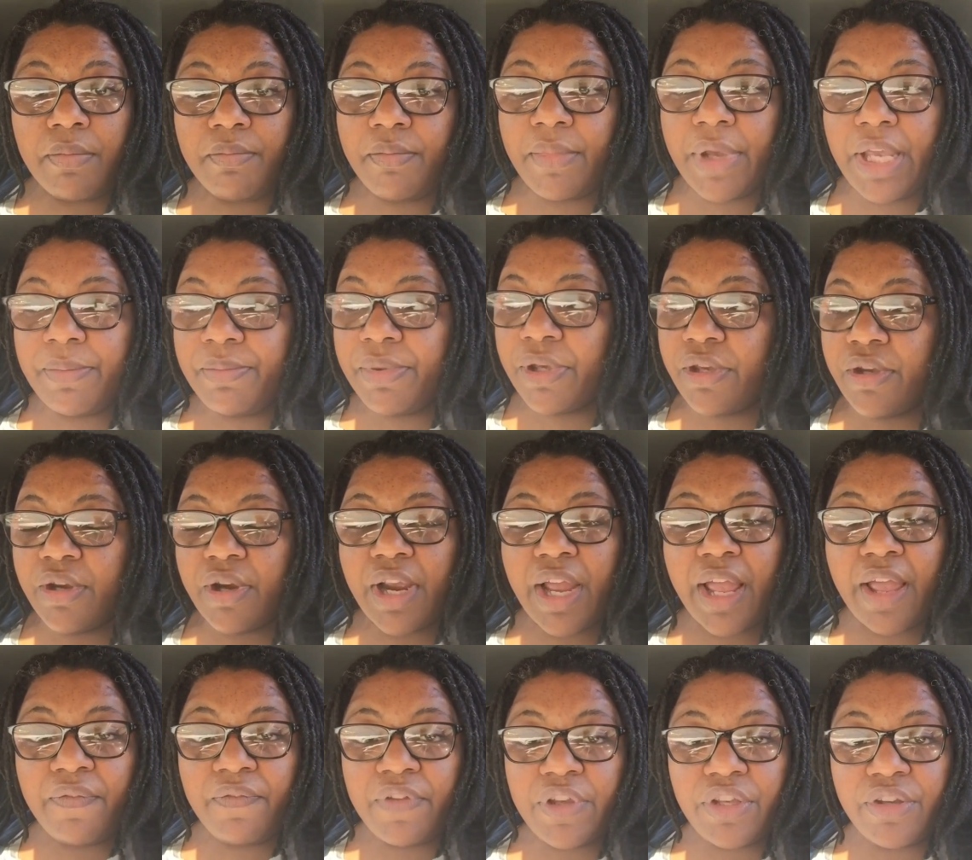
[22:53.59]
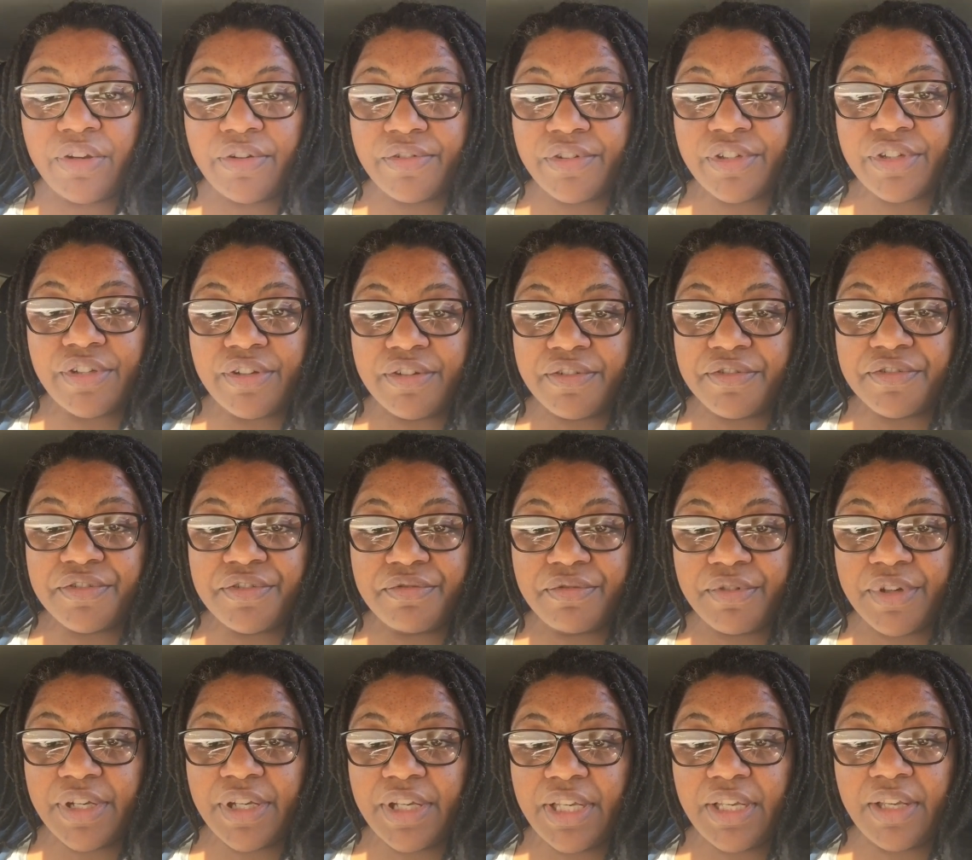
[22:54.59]
maybe you're having your
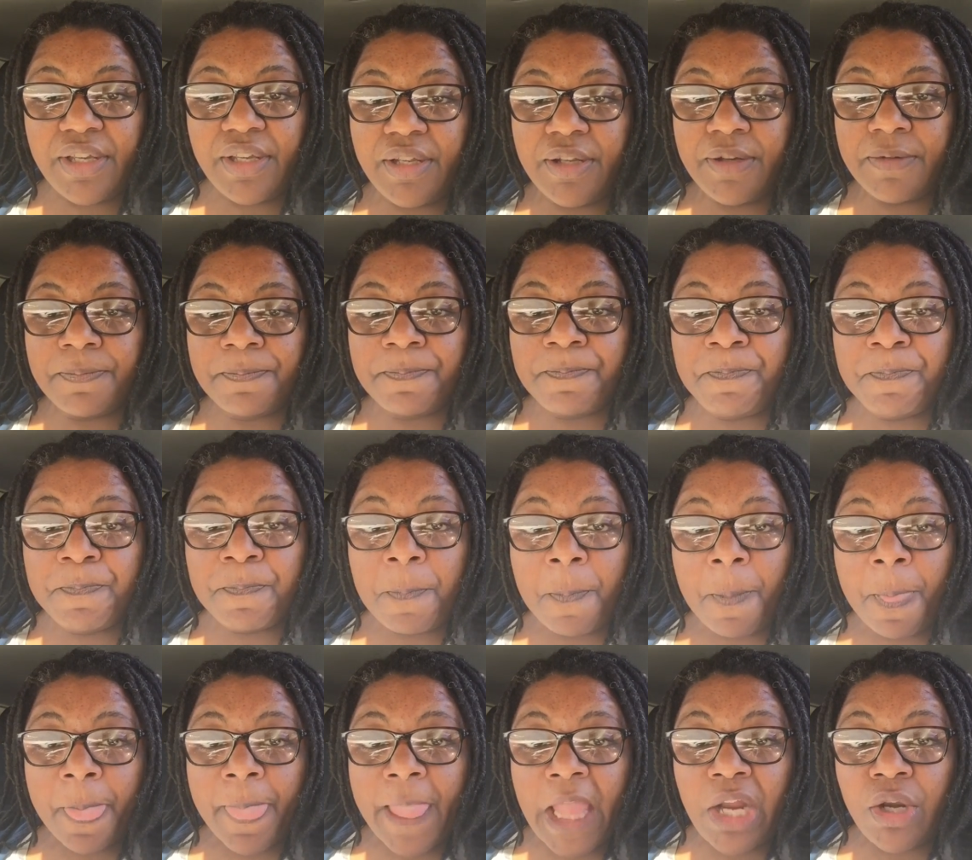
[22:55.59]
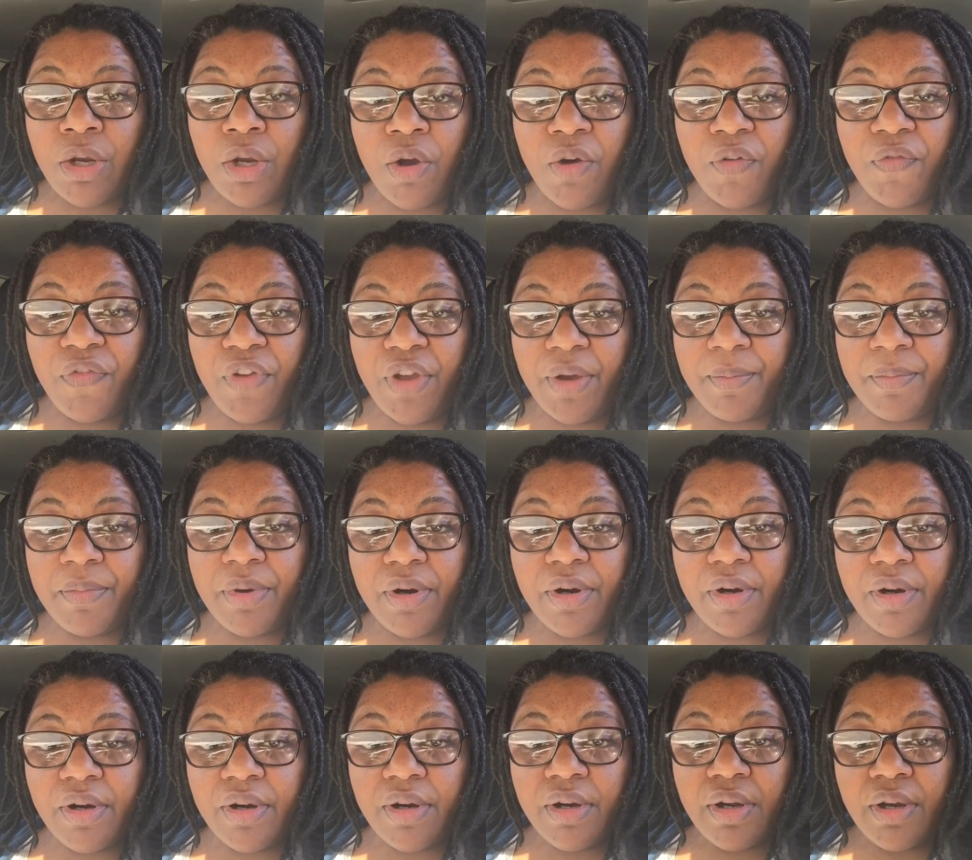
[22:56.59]
surgery in
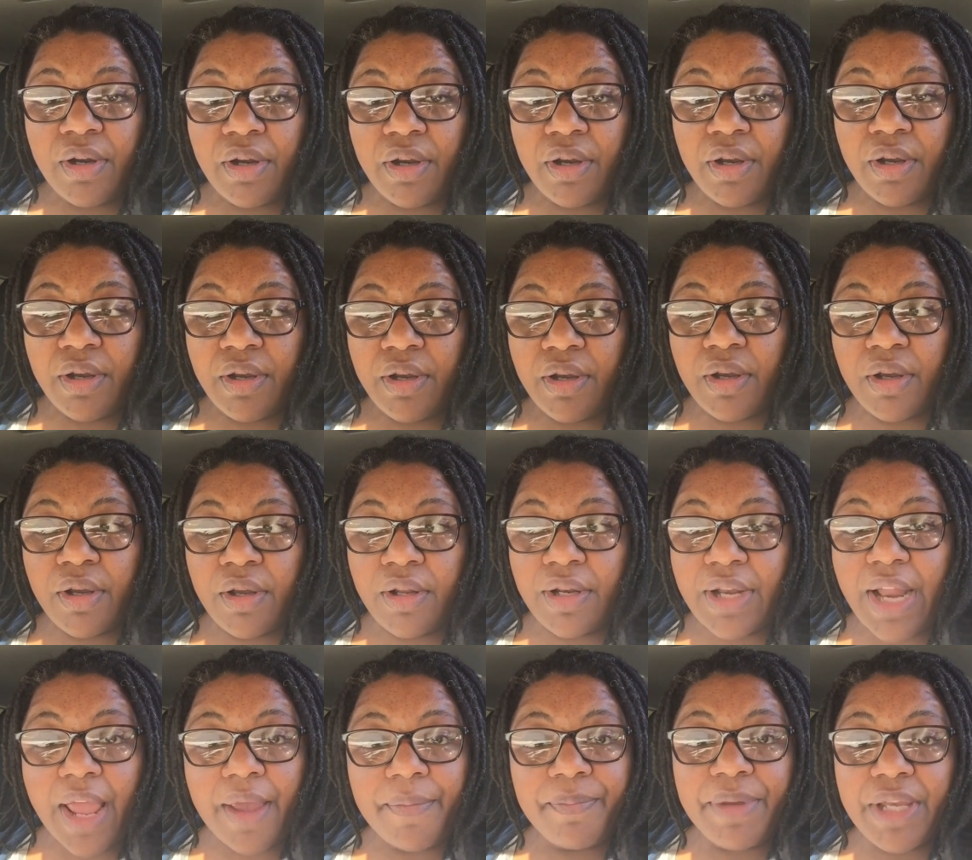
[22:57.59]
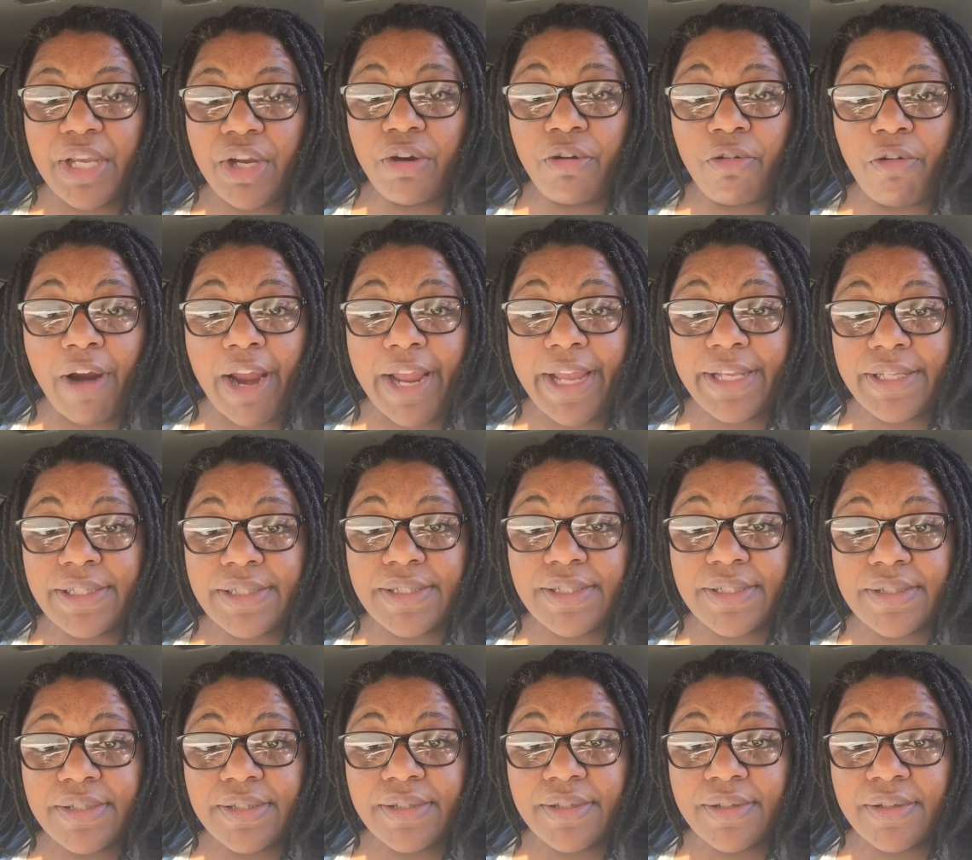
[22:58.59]
November, that'd be
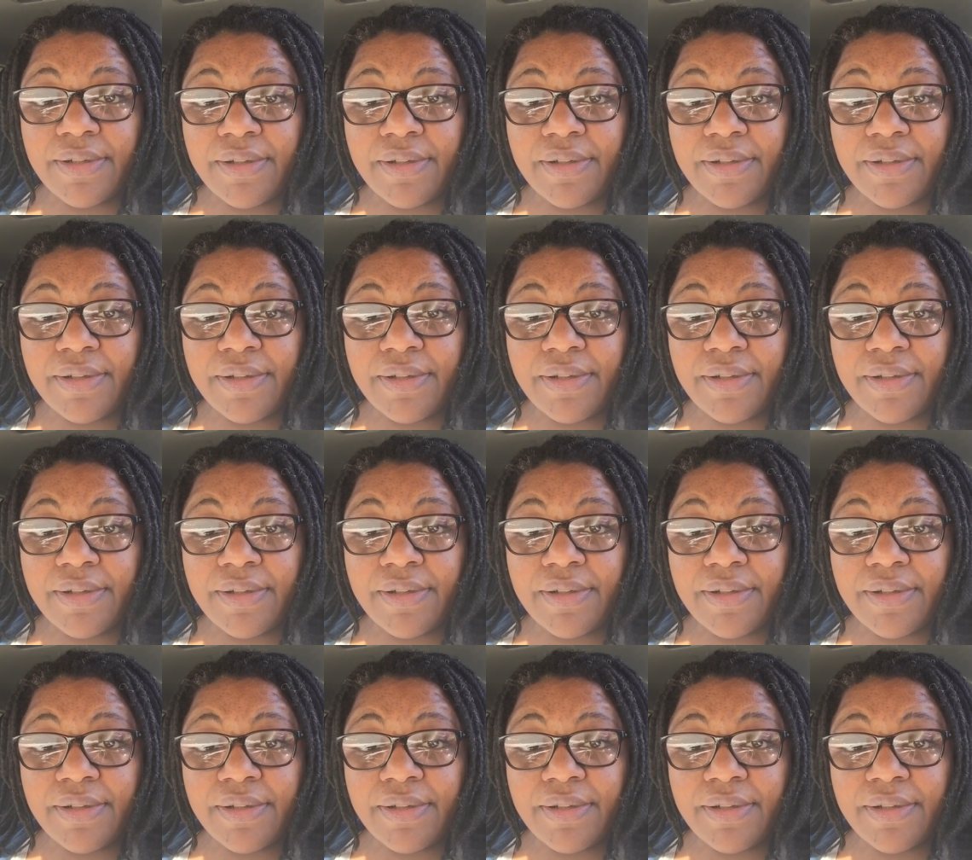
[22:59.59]
great.